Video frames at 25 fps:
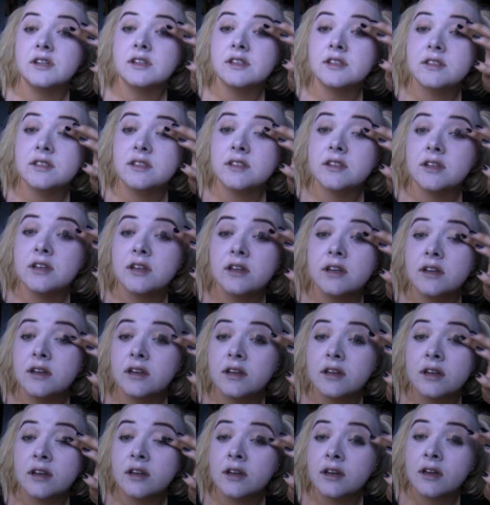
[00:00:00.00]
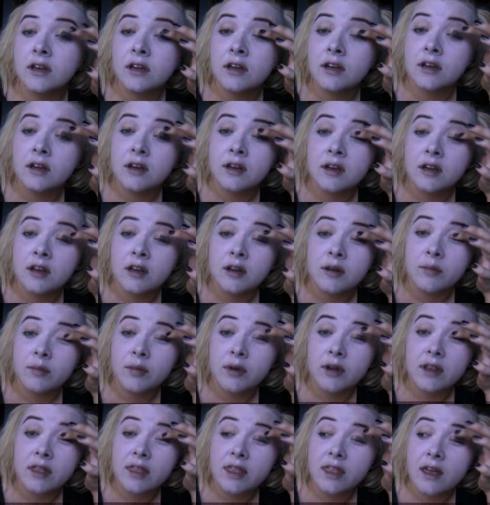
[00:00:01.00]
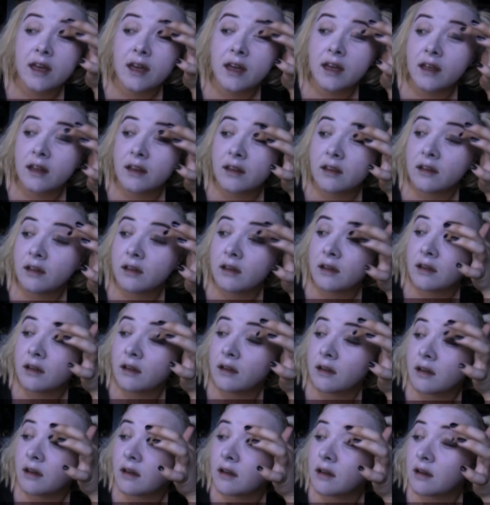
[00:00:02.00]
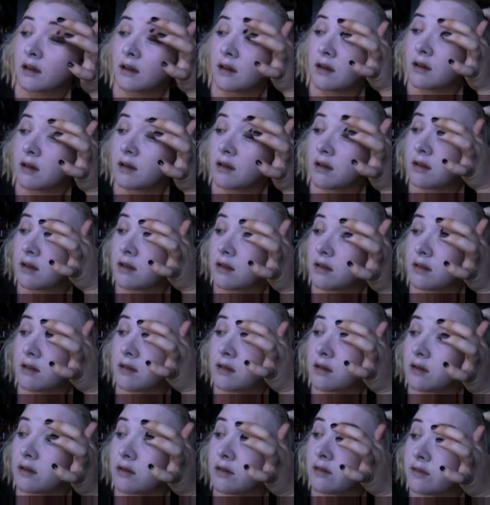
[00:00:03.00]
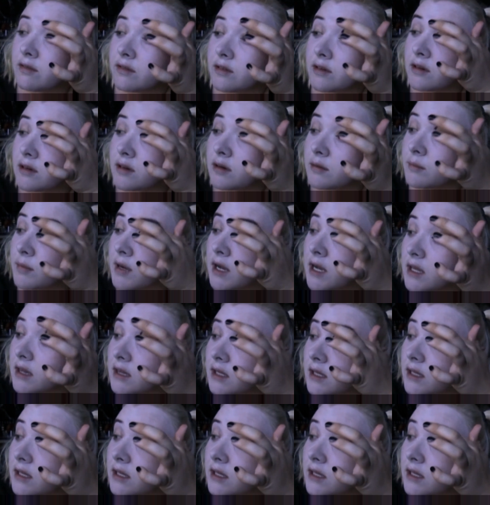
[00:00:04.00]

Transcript: just put that all over my